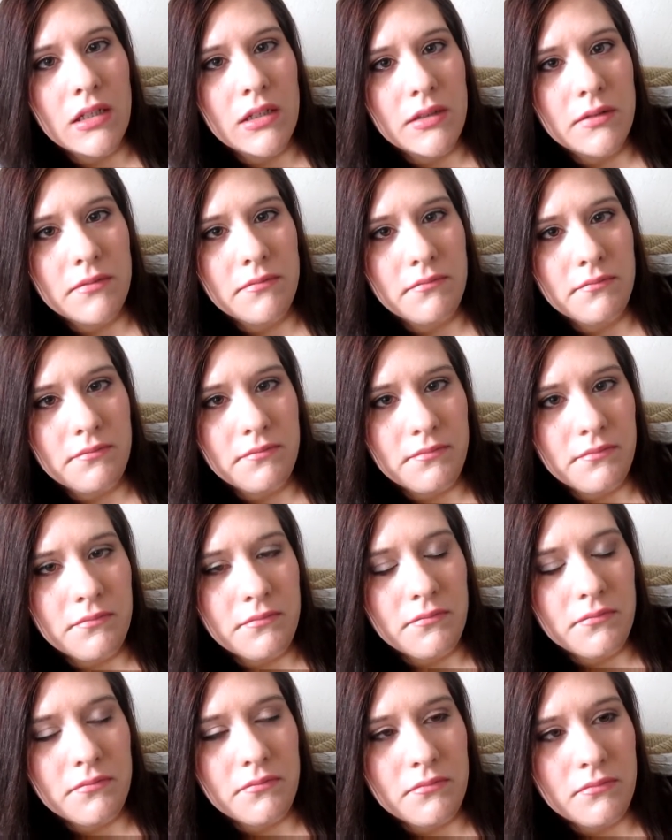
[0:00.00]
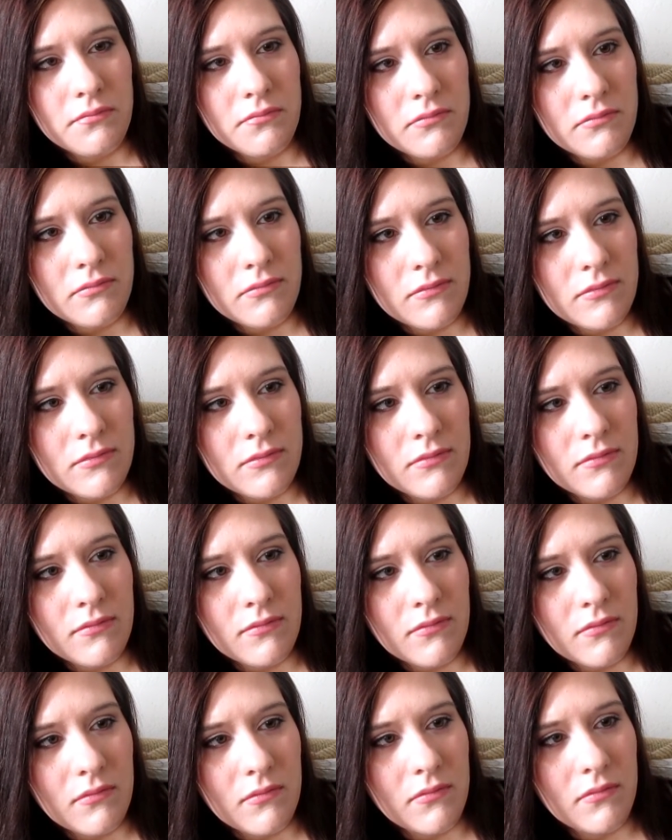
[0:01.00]

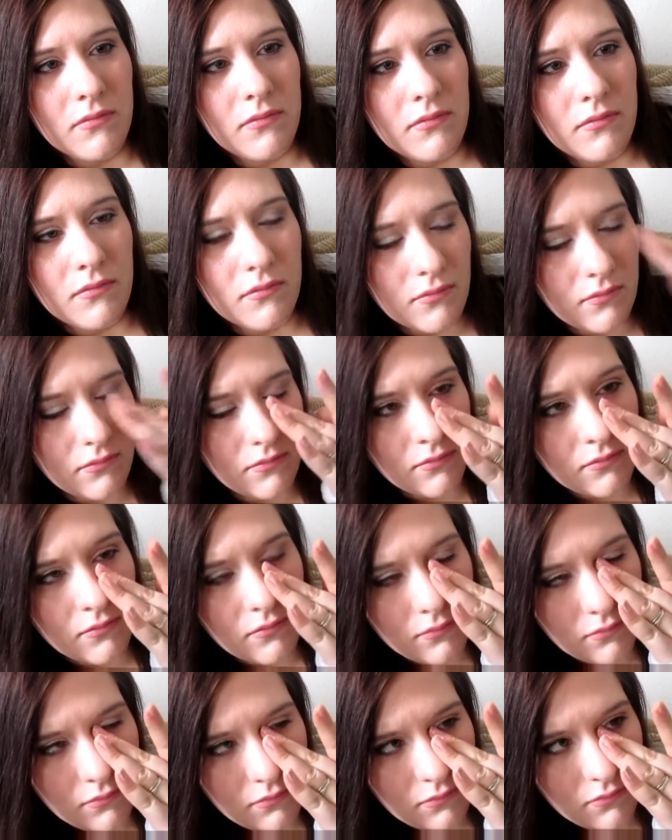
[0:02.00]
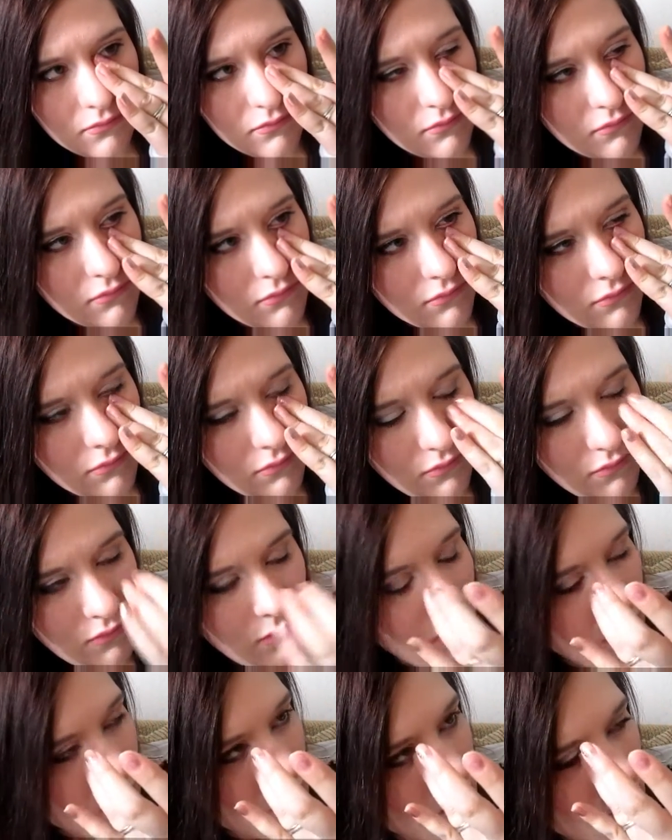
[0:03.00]

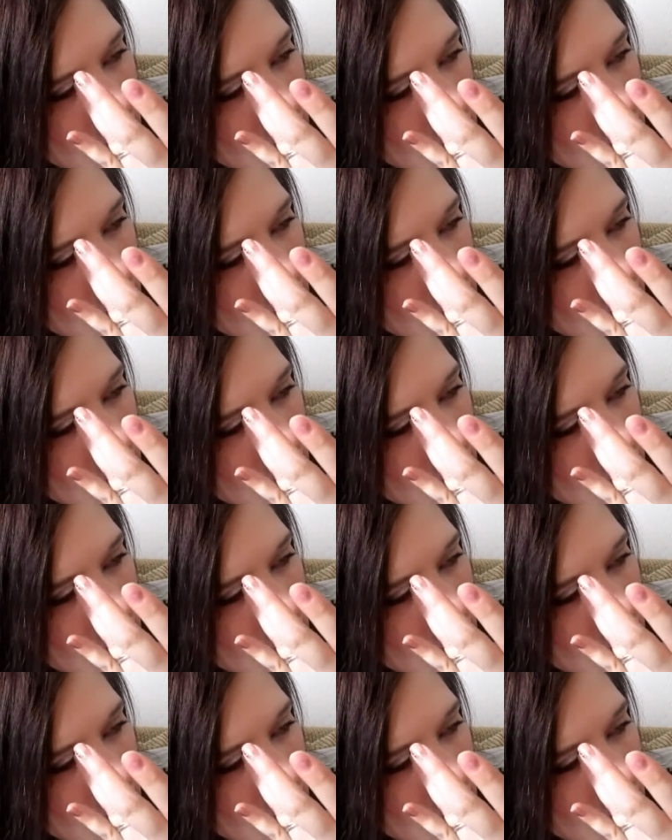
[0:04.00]
[no speech]